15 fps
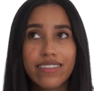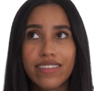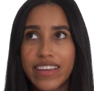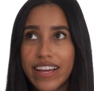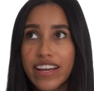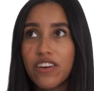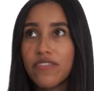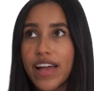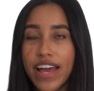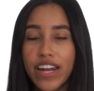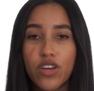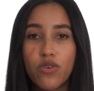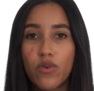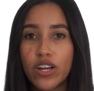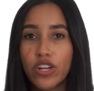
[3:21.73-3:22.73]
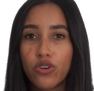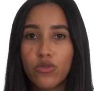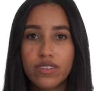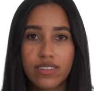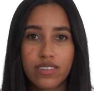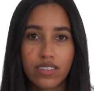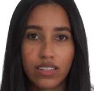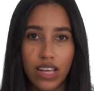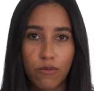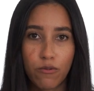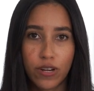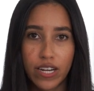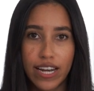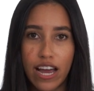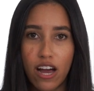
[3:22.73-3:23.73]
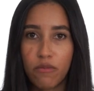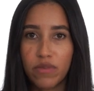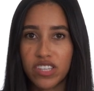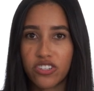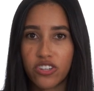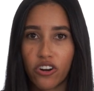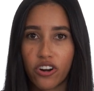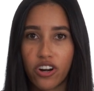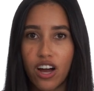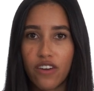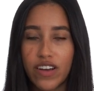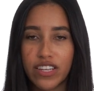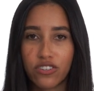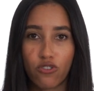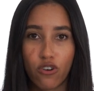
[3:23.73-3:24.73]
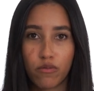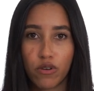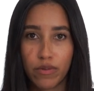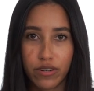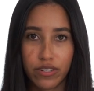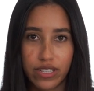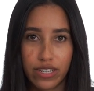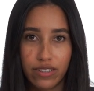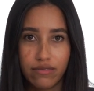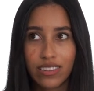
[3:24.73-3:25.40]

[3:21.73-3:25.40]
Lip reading: Think of anyone who is a celebrity now but started off as a normal person.